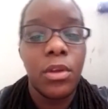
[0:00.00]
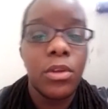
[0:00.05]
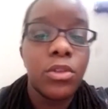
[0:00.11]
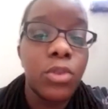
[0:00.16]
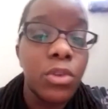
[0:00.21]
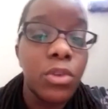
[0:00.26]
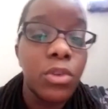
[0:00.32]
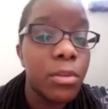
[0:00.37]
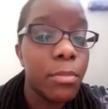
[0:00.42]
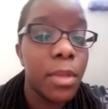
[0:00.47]

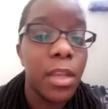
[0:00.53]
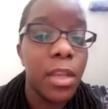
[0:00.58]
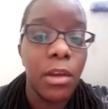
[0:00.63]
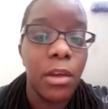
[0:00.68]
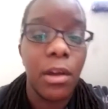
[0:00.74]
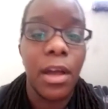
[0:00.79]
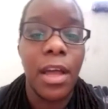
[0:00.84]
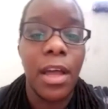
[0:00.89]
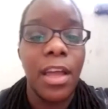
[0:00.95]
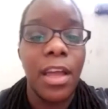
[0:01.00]
Social
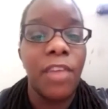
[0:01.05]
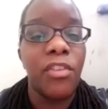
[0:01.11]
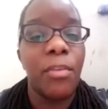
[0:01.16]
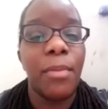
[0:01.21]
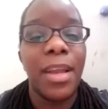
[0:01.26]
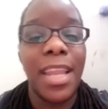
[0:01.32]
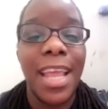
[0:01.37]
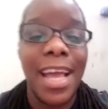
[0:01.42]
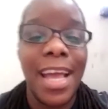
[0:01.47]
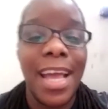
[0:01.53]
media,
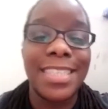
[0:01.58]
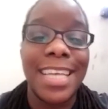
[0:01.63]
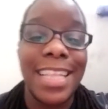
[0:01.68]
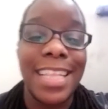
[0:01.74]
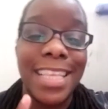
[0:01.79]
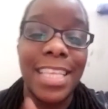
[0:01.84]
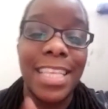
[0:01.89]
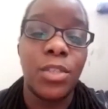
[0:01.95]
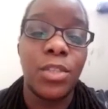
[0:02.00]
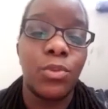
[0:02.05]
everybody has at
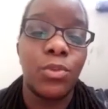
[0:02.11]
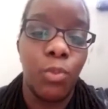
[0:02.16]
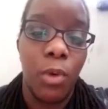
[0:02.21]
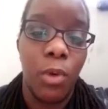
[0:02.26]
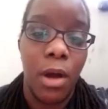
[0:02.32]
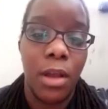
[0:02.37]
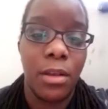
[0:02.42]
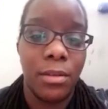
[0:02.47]
least one.